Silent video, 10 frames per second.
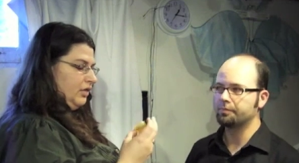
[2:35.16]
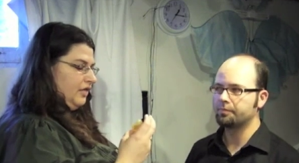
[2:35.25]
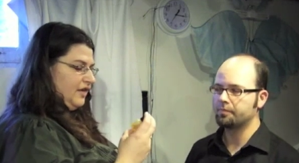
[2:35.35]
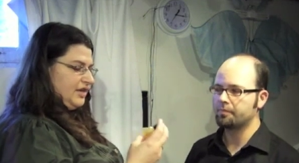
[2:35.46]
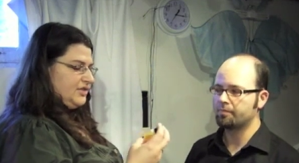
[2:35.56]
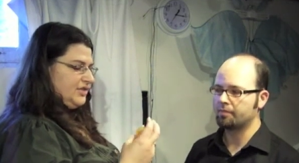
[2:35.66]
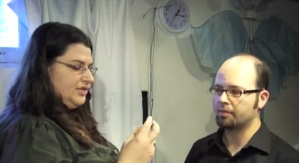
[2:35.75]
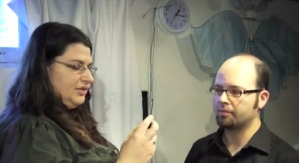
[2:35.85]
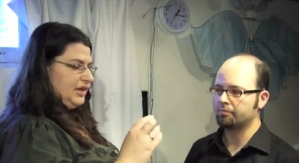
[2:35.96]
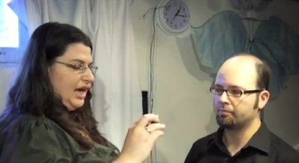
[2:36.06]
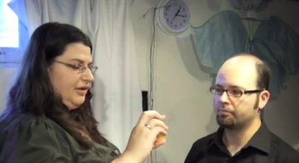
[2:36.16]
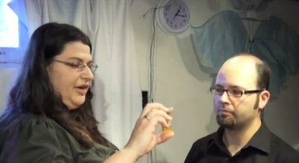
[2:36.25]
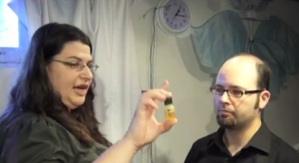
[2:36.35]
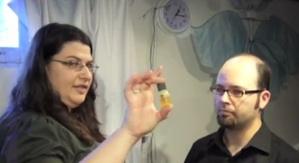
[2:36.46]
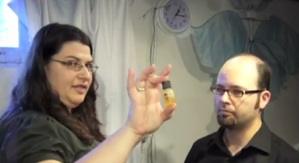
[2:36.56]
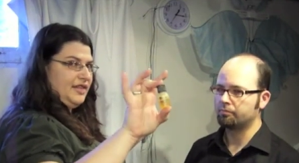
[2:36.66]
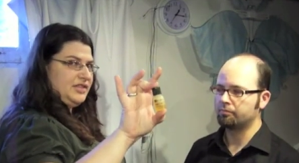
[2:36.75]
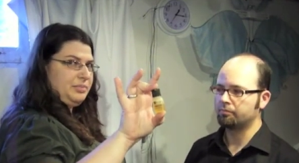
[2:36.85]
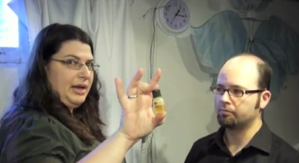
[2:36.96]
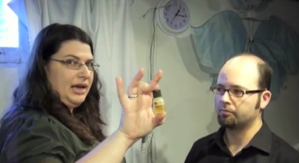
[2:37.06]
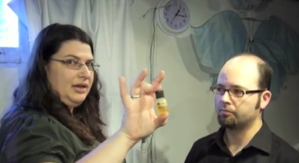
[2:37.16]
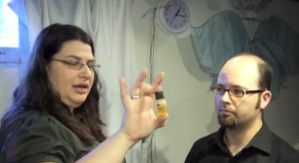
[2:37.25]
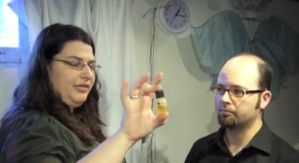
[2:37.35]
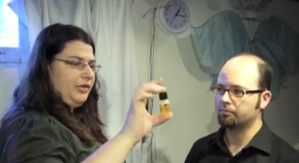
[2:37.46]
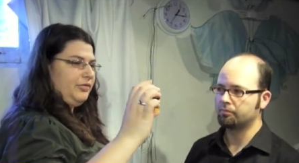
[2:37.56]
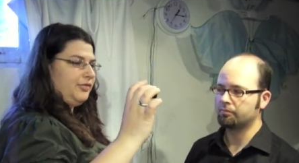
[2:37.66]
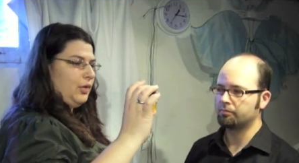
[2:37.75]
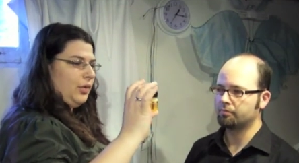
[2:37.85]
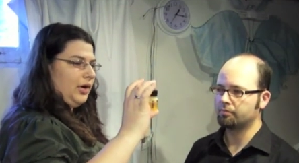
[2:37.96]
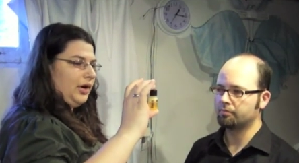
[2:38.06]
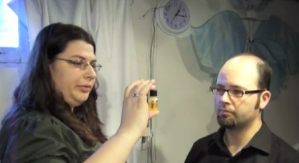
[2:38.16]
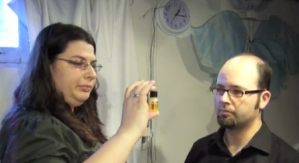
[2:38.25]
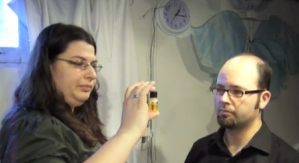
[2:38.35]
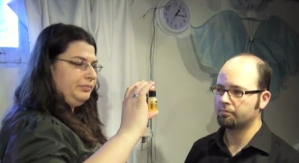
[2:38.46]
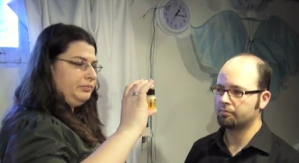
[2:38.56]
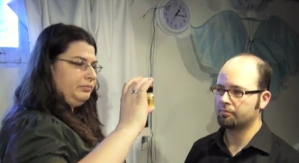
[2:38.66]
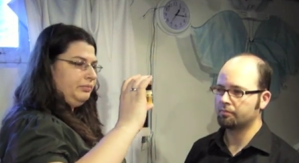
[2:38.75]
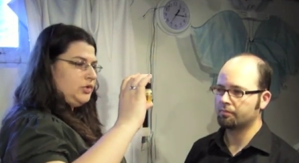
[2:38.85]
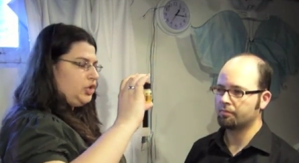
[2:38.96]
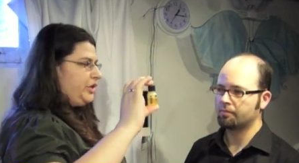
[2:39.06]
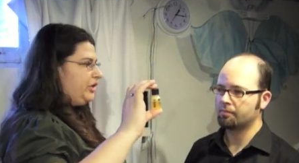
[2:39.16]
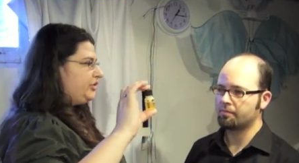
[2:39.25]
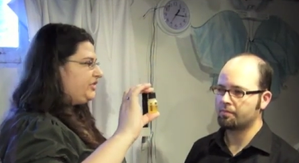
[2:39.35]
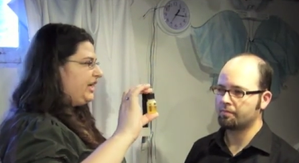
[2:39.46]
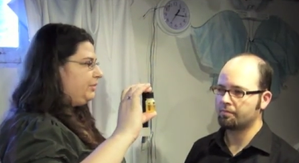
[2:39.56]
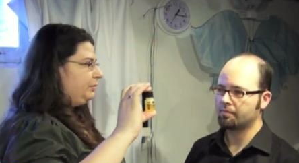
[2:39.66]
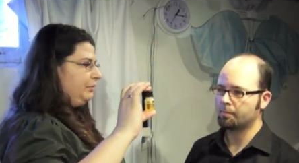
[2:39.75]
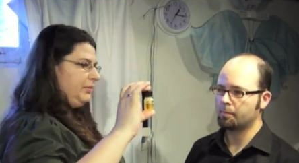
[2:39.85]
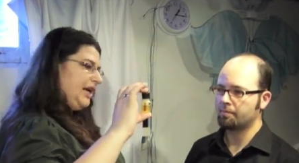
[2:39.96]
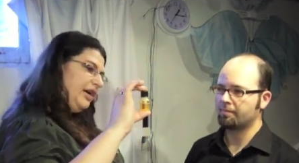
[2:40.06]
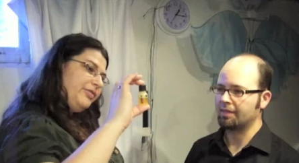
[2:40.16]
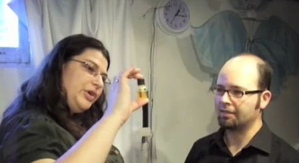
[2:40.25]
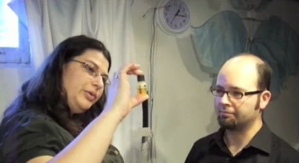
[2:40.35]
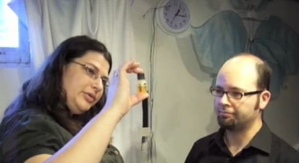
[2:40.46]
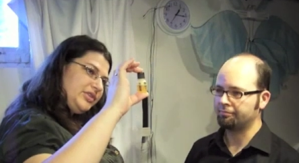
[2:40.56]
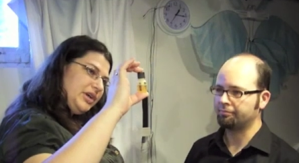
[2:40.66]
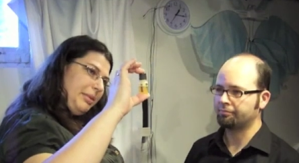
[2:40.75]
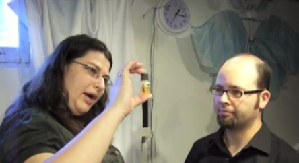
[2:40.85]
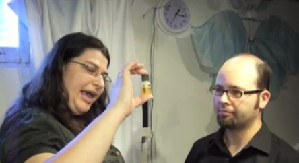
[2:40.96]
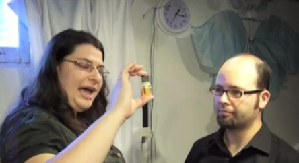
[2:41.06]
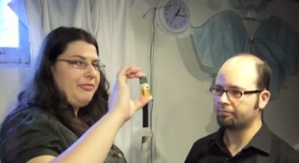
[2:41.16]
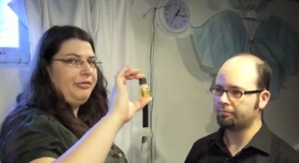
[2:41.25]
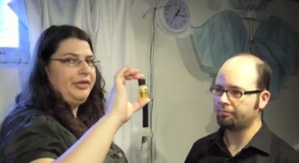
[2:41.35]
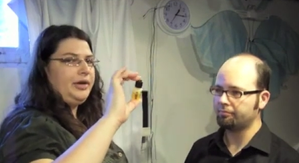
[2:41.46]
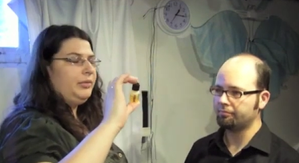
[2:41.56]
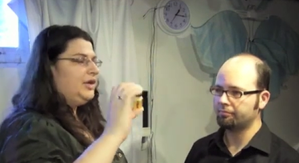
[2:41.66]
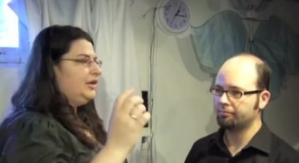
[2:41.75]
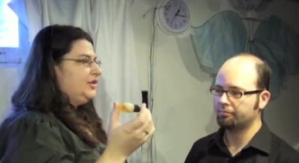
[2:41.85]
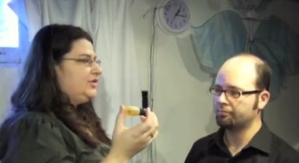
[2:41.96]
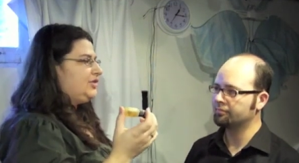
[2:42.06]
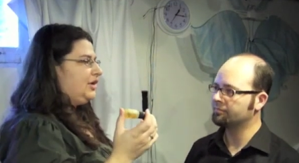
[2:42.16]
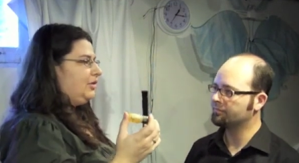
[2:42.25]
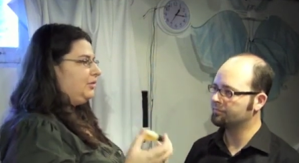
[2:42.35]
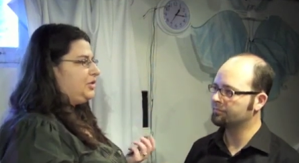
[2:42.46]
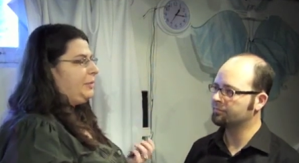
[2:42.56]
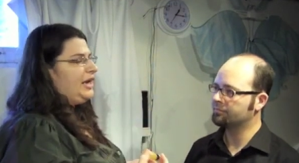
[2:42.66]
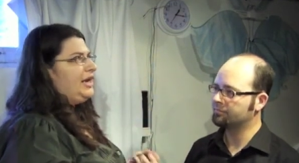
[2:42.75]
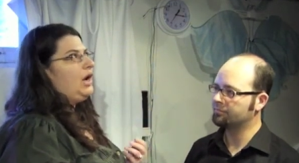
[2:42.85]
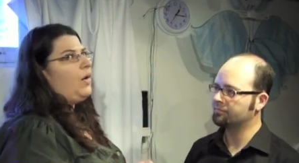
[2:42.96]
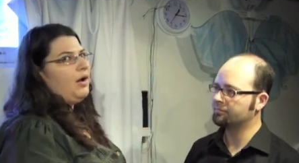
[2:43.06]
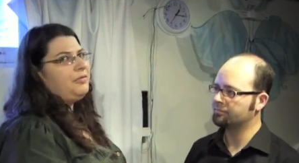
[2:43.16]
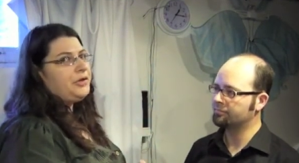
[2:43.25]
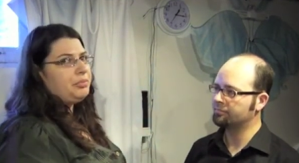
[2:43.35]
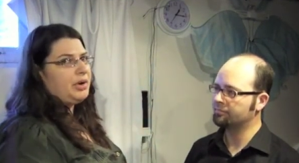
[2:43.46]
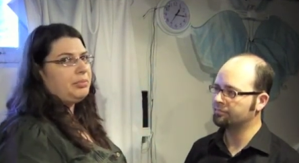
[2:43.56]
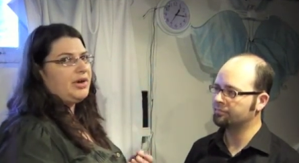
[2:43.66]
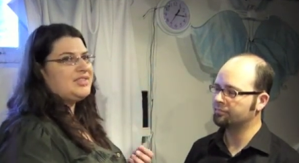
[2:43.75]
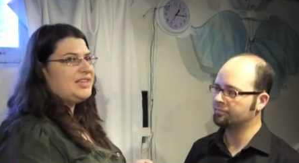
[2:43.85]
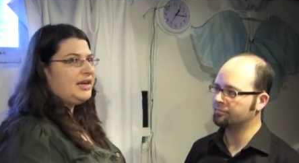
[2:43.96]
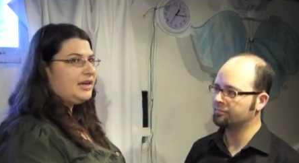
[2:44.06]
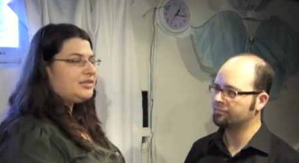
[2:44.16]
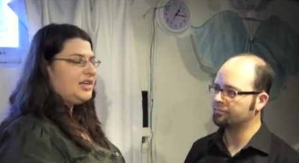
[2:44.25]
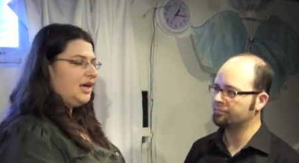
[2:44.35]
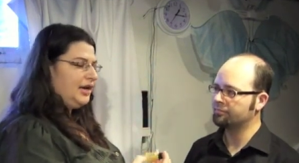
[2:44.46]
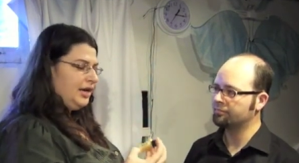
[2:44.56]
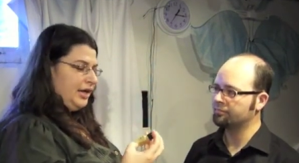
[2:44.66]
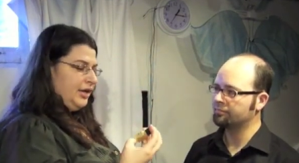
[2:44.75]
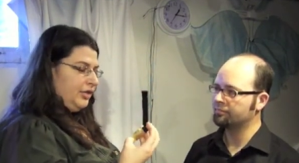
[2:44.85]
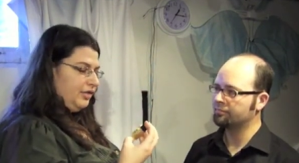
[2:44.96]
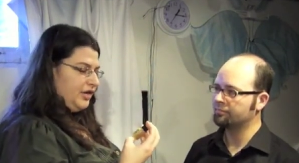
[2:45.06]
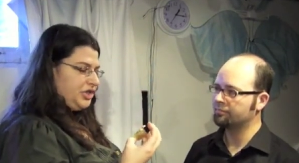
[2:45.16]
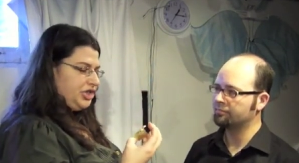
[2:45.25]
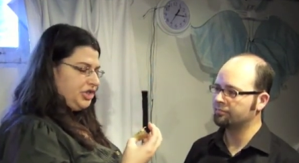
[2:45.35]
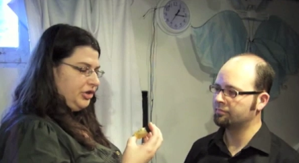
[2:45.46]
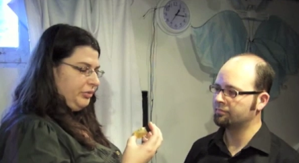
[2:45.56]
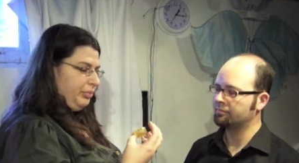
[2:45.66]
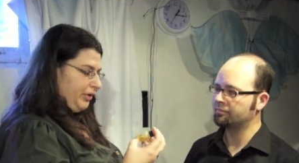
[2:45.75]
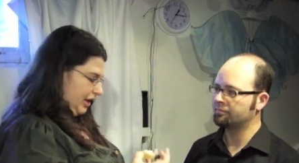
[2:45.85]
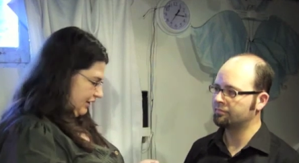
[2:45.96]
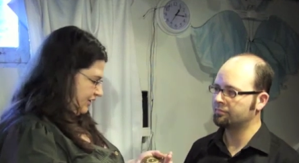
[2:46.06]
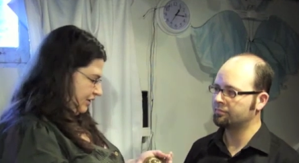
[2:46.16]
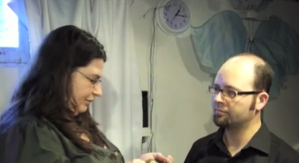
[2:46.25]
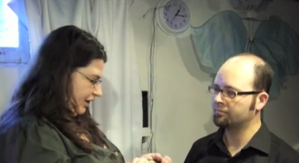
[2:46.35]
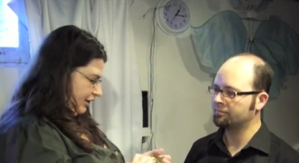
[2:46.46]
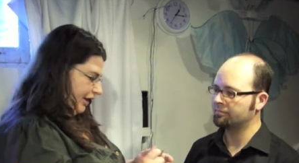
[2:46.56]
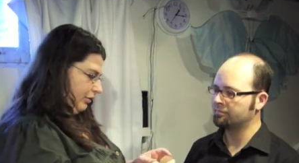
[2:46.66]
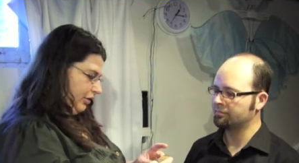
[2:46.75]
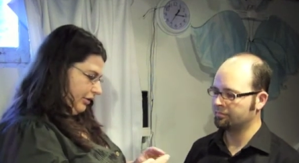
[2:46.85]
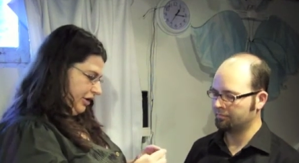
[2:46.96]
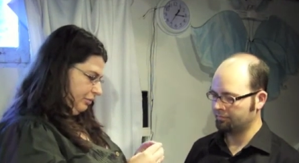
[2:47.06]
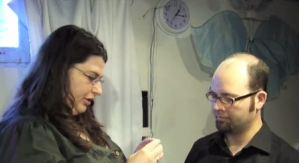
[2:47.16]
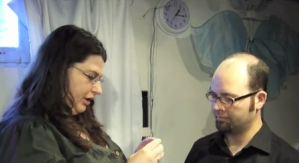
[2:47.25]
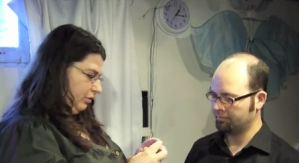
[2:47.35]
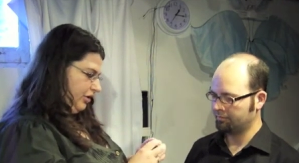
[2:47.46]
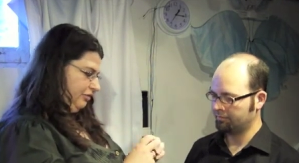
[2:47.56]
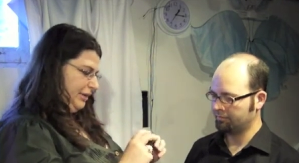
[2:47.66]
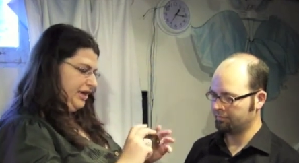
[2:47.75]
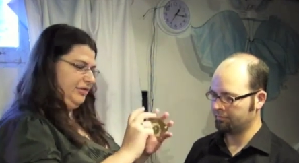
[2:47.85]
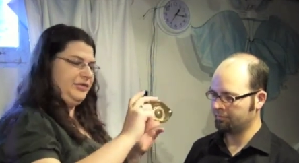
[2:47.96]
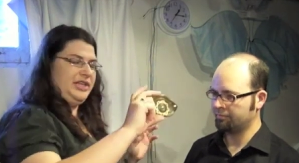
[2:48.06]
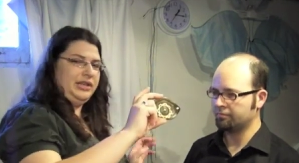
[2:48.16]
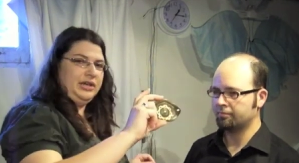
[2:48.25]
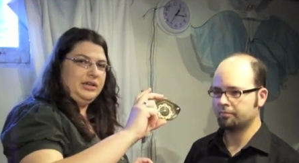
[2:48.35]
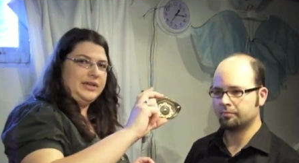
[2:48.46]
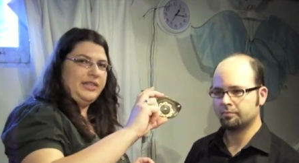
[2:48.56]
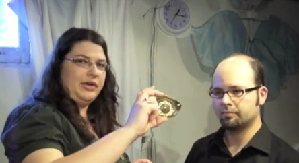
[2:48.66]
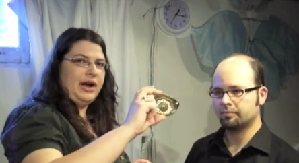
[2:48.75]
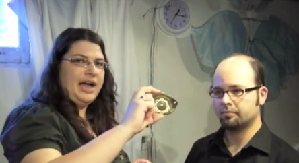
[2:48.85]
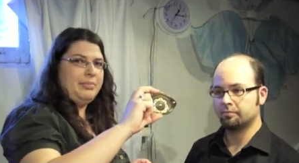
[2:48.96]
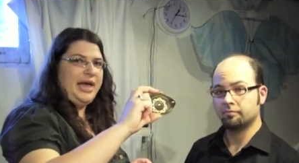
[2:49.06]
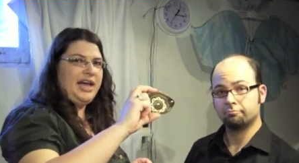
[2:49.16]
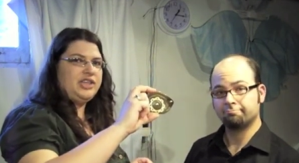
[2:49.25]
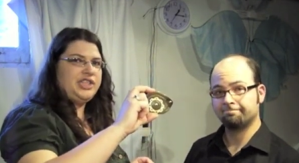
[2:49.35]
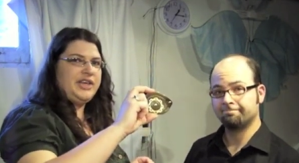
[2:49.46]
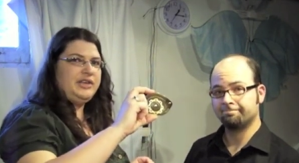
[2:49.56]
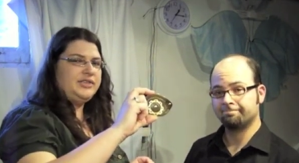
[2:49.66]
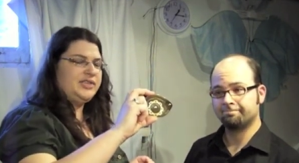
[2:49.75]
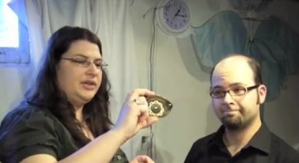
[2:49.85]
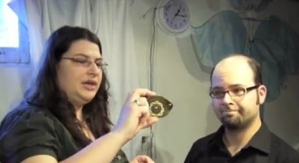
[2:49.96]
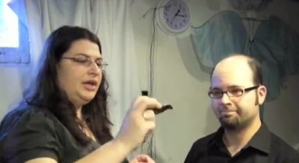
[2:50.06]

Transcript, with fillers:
Speaker 1: This, I've had this bottle of it for 2 years now, and I've used about half of it. So, depending how often you put prosthetics on, this should put on something, like we're going to put on one of my nifty little leather eye patch things,